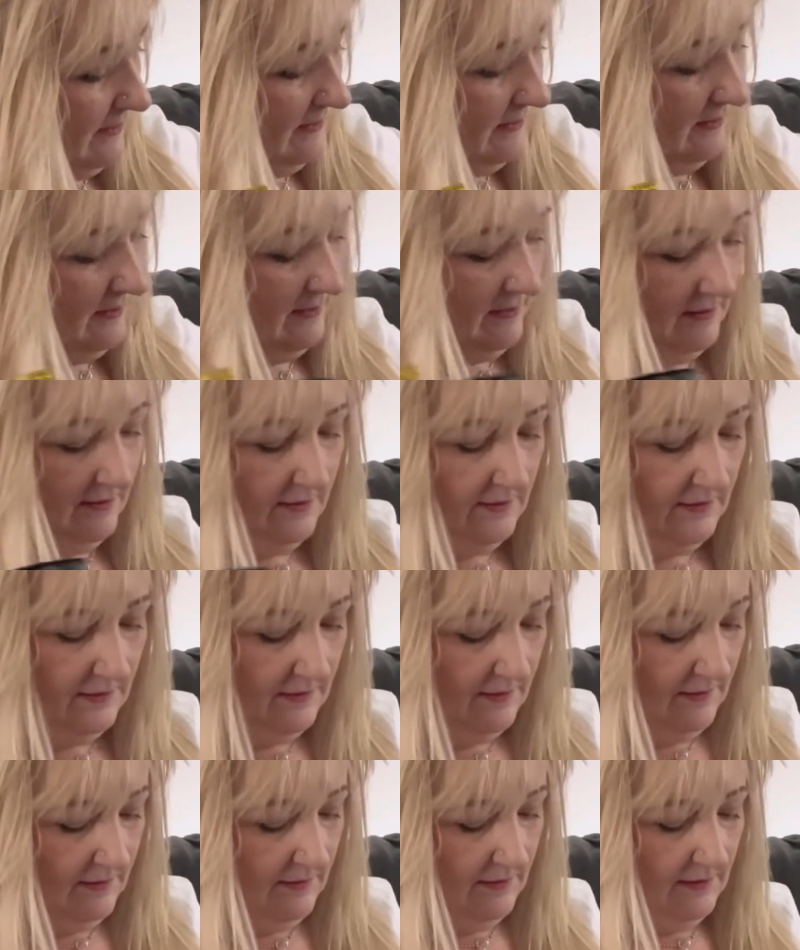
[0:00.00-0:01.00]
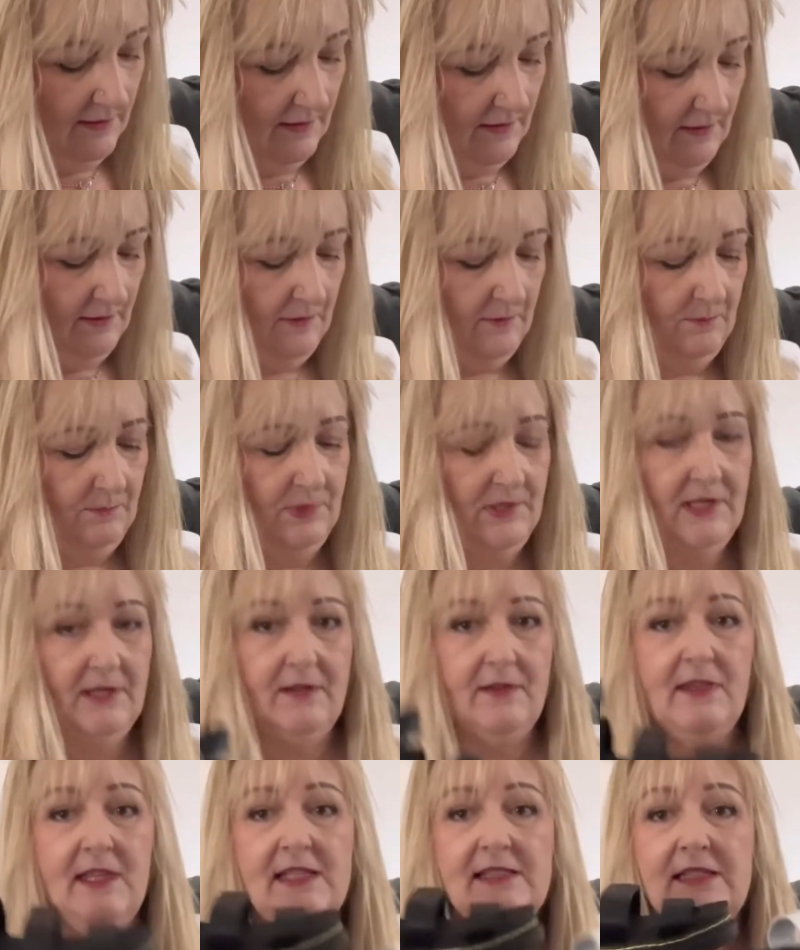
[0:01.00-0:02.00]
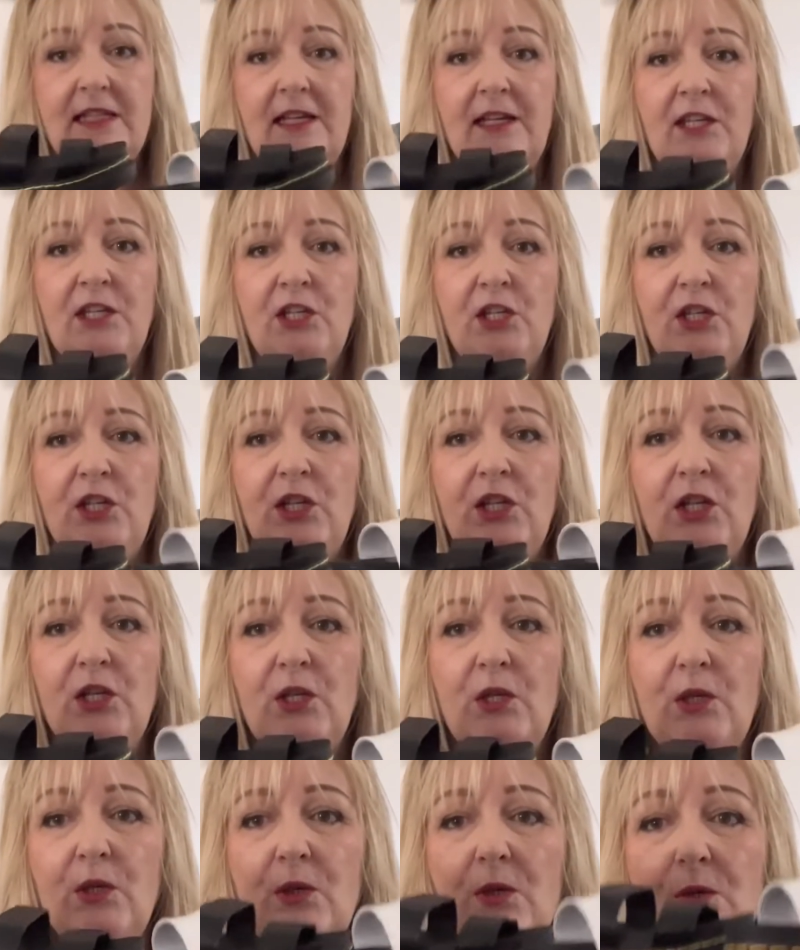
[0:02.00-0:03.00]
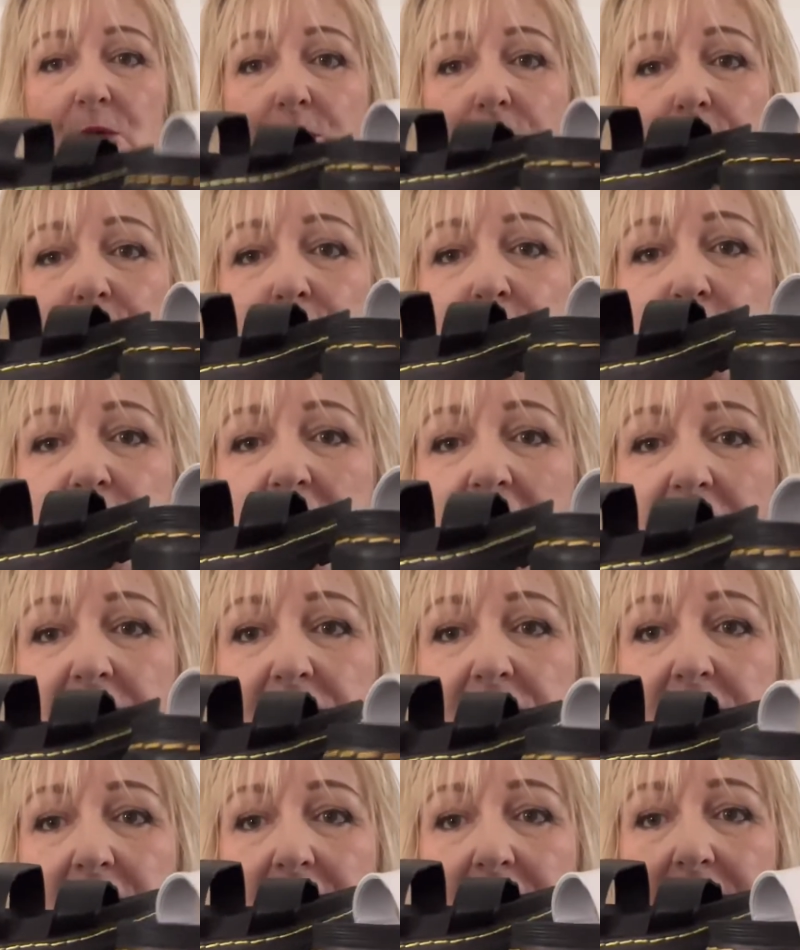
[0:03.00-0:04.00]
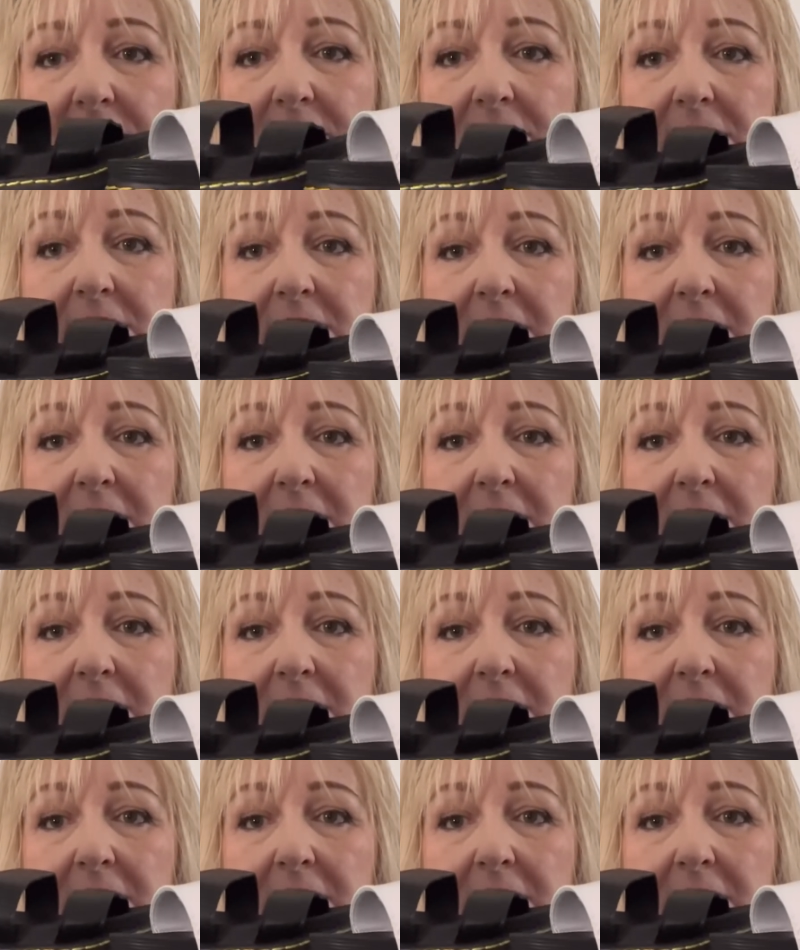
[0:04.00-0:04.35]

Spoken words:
But there's a huge difference.